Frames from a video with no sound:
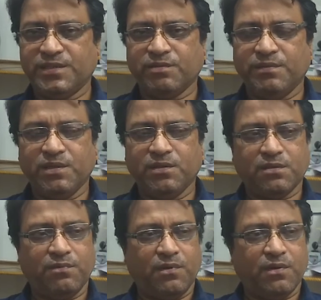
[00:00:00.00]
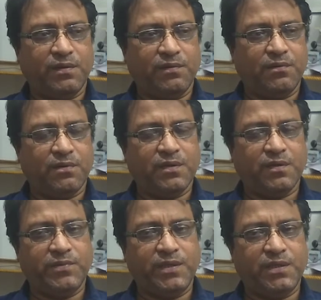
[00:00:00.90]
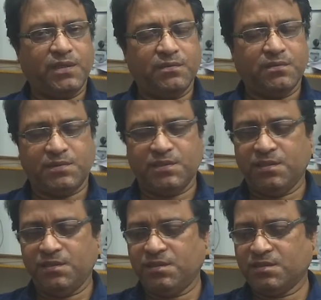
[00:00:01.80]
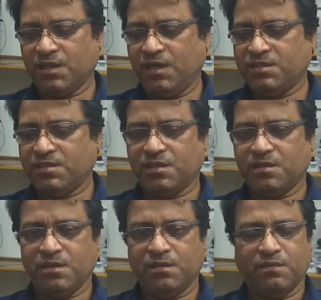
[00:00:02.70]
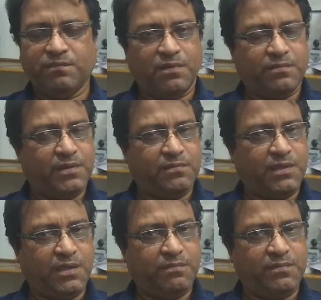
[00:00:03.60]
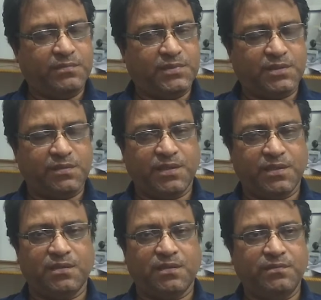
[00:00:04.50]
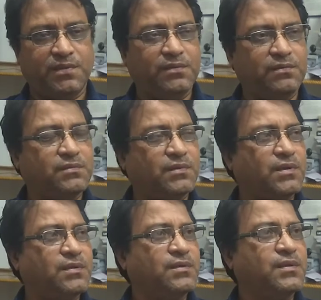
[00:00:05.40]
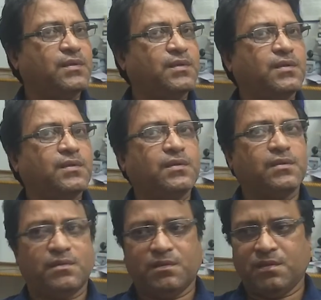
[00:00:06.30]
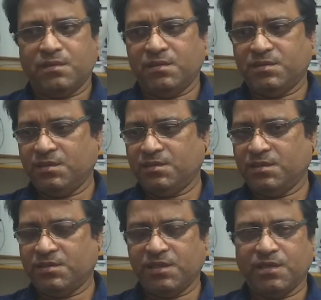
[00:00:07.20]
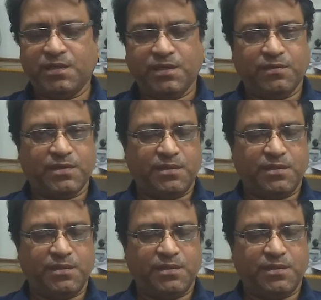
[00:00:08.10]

That's why, because of lockdown period, see, it is the 32nd day of lockdown. I am just making the video on this is a Saturday.